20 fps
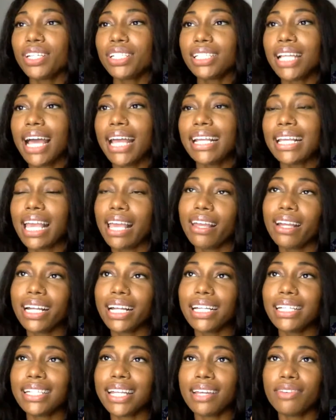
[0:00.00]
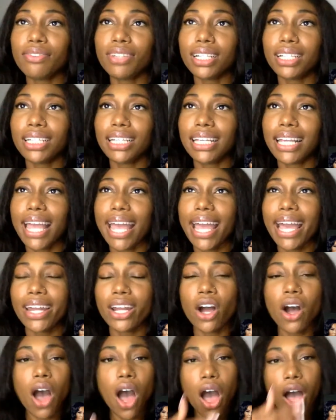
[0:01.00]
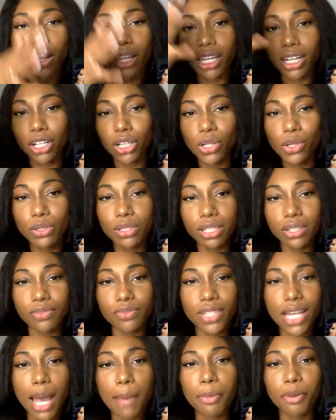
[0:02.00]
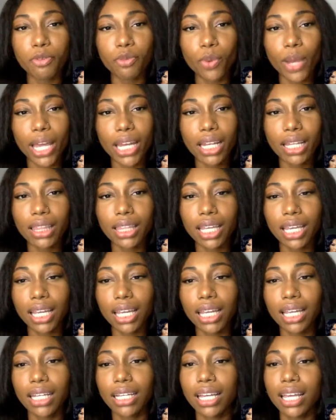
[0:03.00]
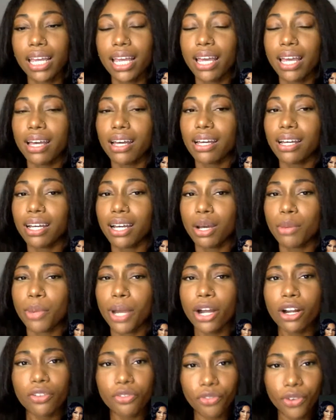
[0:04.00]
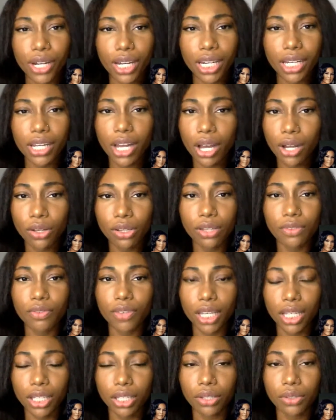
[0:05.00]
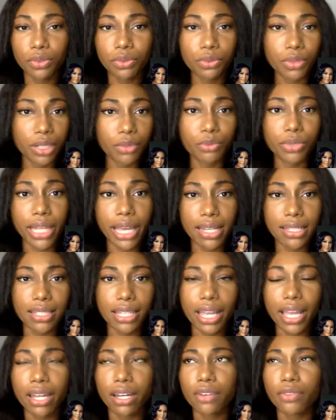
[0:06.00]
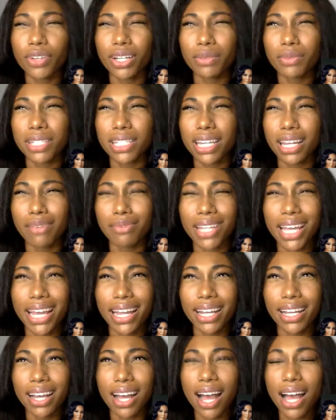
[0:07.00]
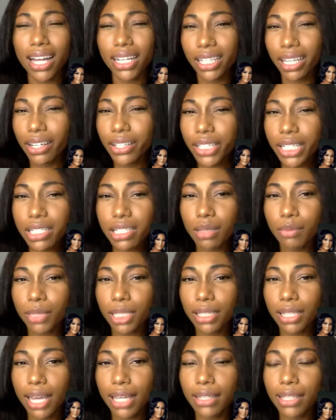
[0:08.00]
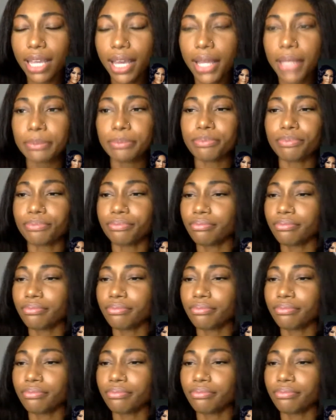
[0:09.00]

feel like Karen definitely had an all-inclusive type of wedding thing. Her friend owned the venue. They said her friend was named like Anya or something like that.